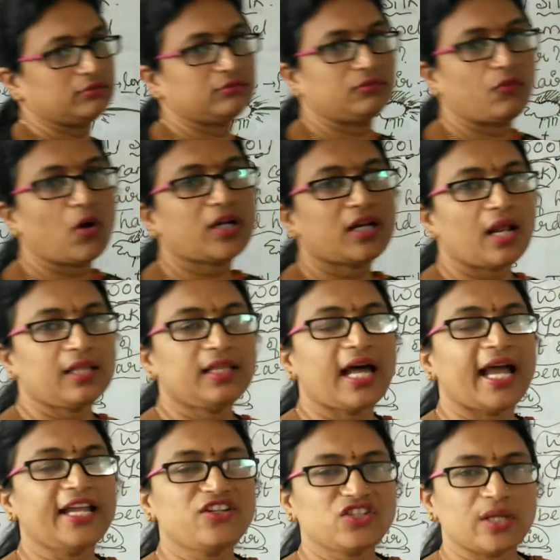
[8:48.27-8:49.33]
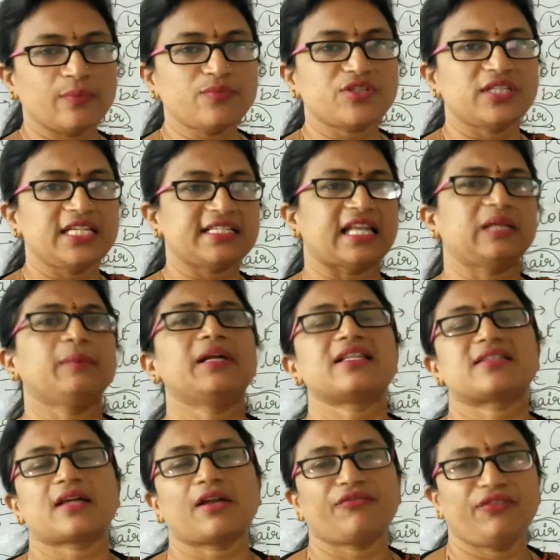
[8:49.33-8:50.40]
What are all the items these
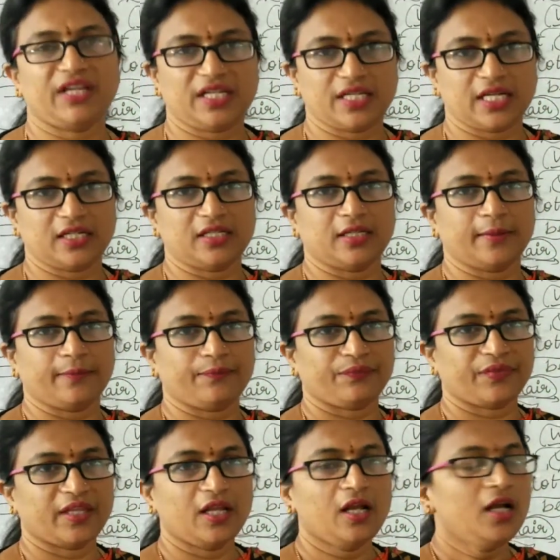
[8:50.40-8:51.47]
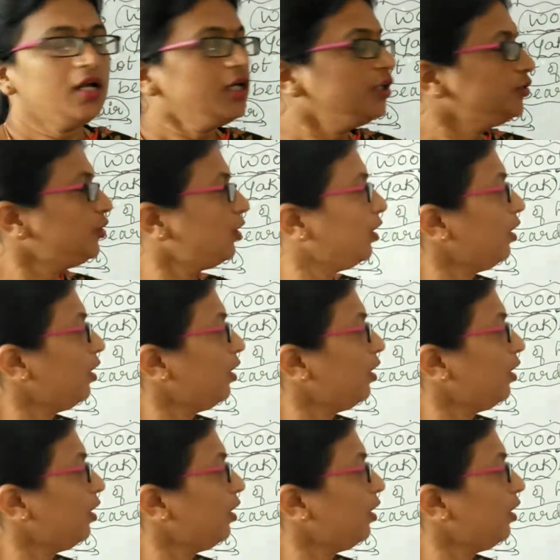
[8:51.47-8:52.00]
animals are feeded? So